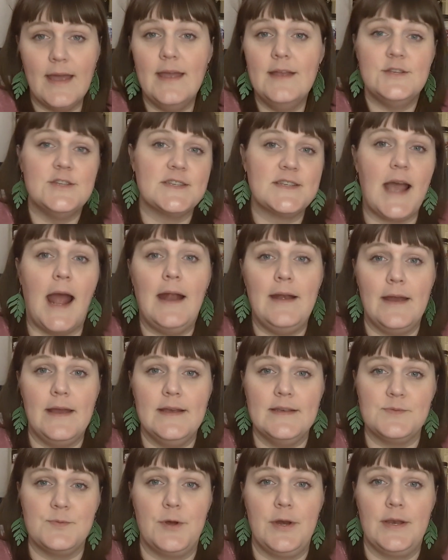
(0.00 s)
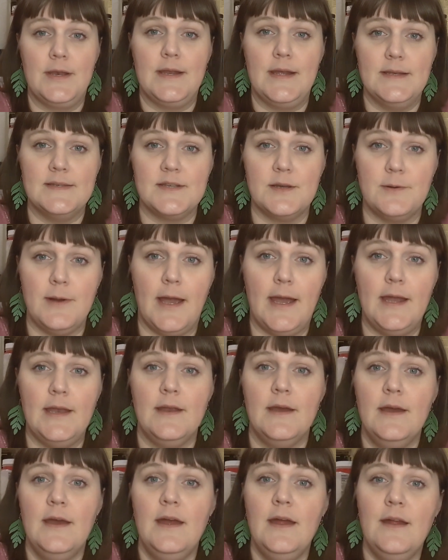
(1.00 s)
just kind of is what it is, all right?
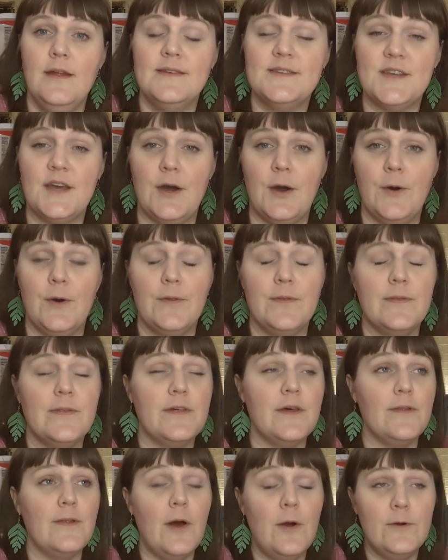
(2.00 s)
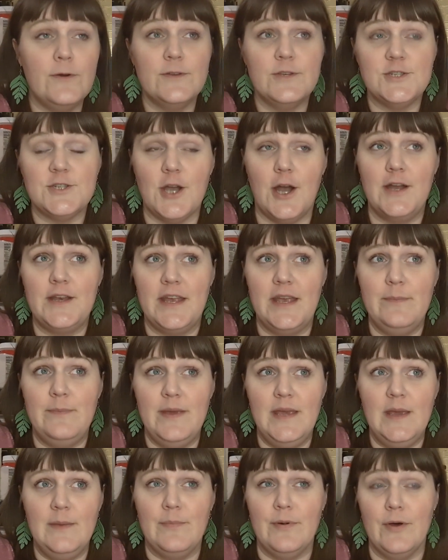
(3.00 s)
So the local Shawnee
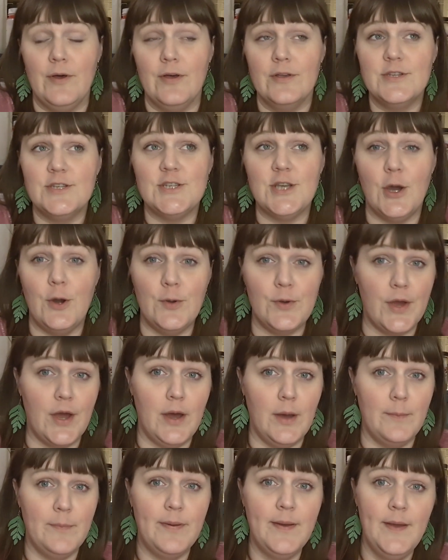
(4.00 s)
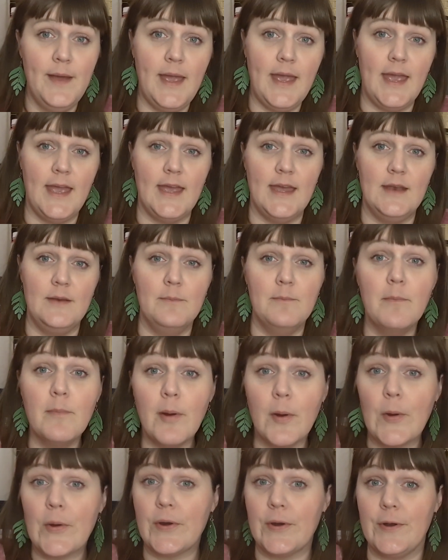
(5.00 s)
people showed up and
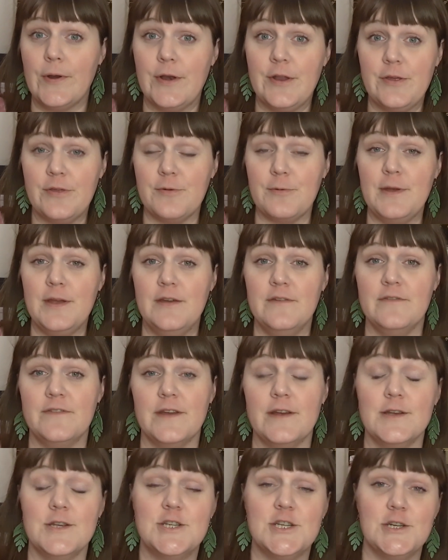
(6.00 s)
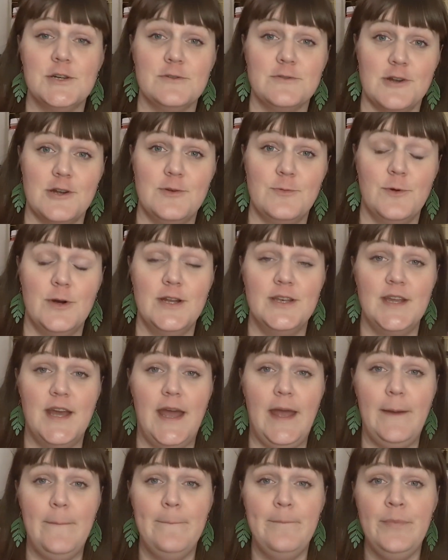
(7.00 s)
murdered 3 of their children one
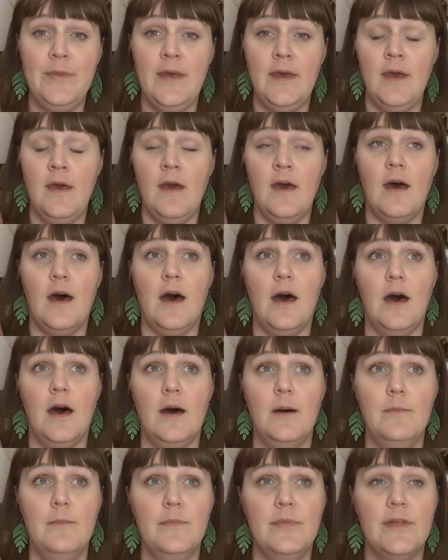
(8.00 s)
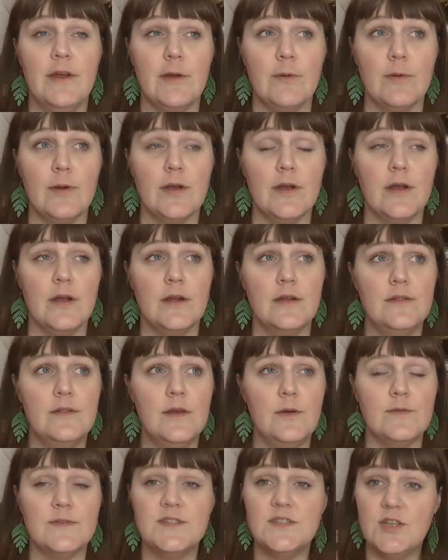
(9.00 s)
day.
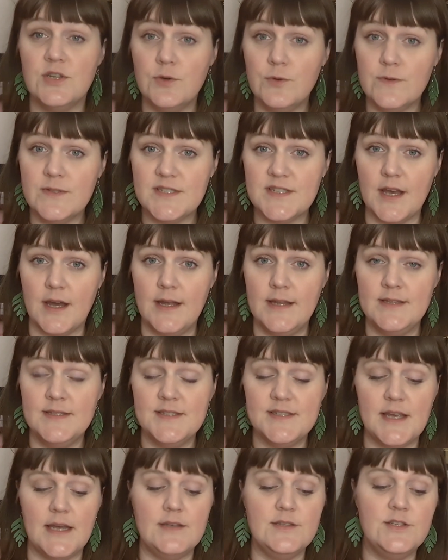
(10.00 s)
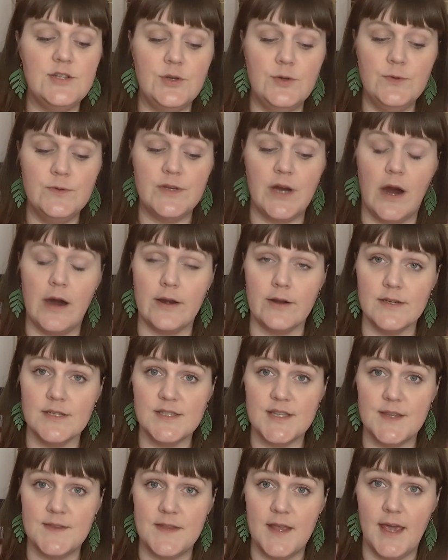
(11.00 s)
It was 2 sons and 2 daughters
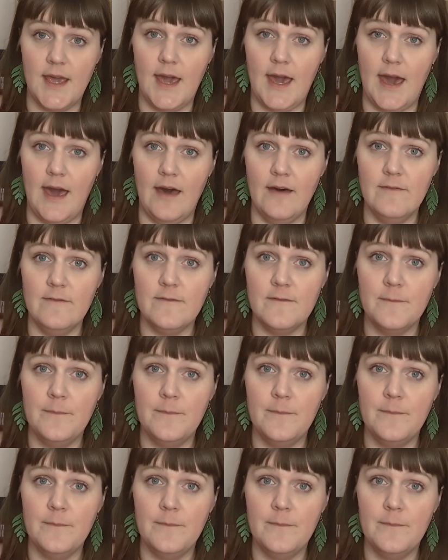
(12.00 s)
that they have.